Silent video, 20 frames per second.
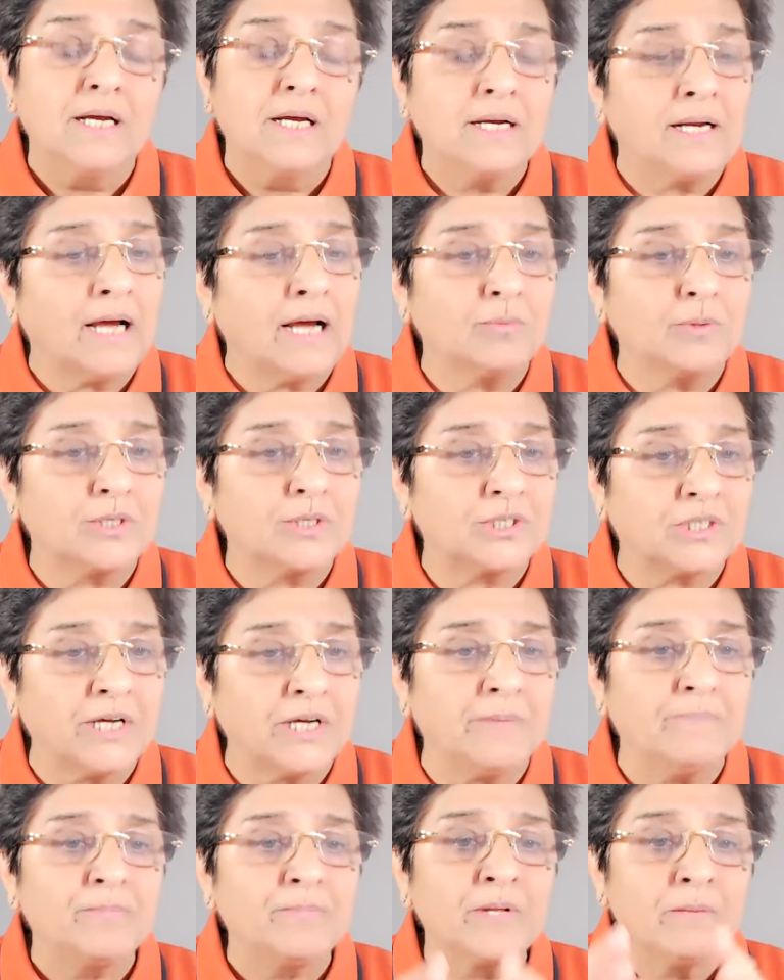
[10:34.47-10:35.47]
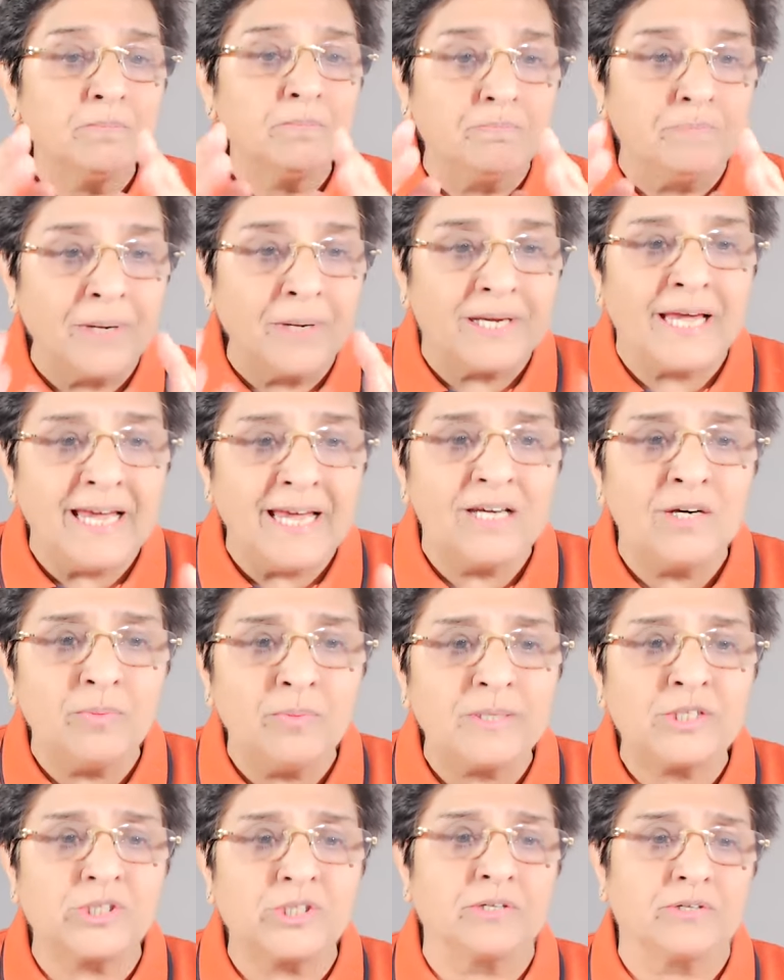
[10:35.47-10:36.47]
And I would say, begin
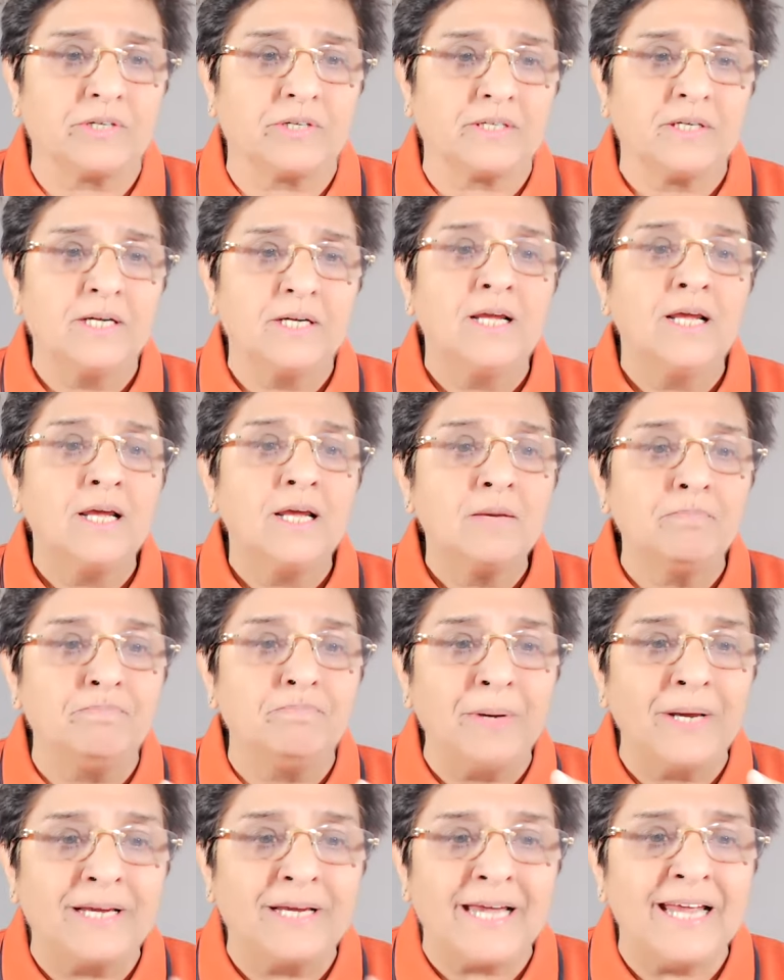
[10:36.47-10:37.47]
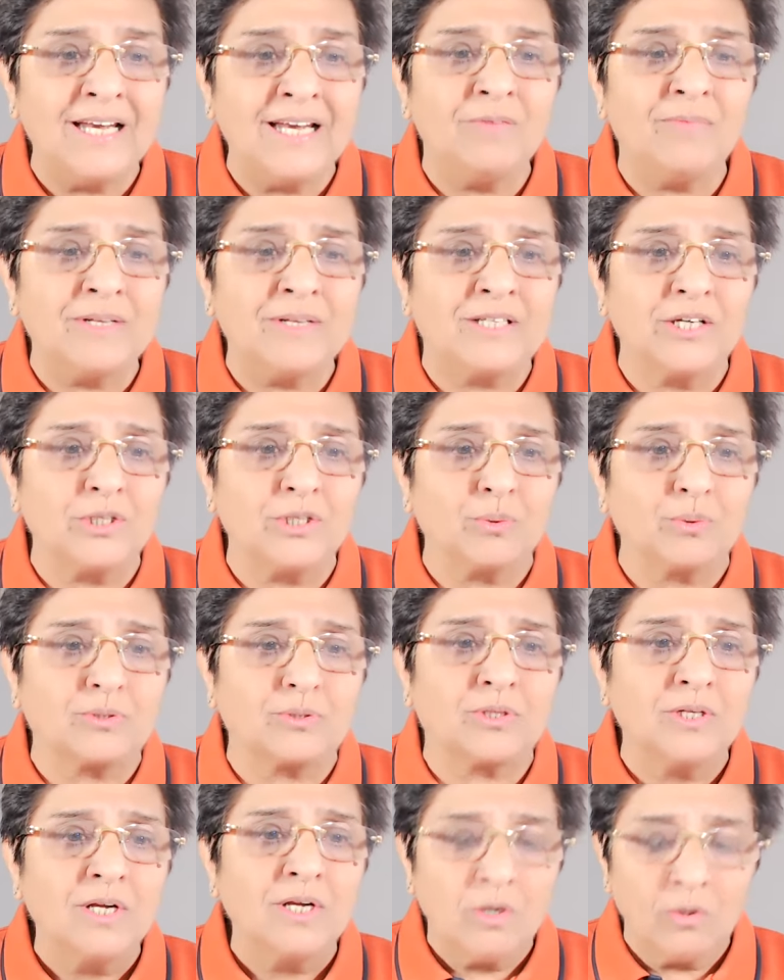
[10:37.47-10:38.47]
with children, begin with the
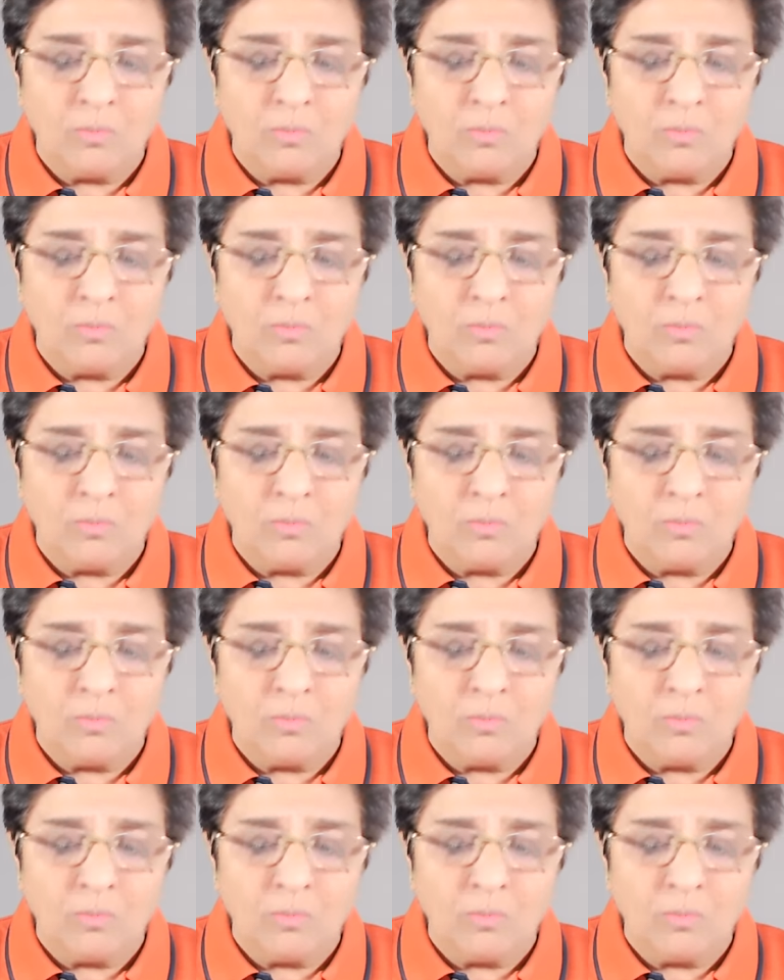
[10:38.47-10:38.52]
youth.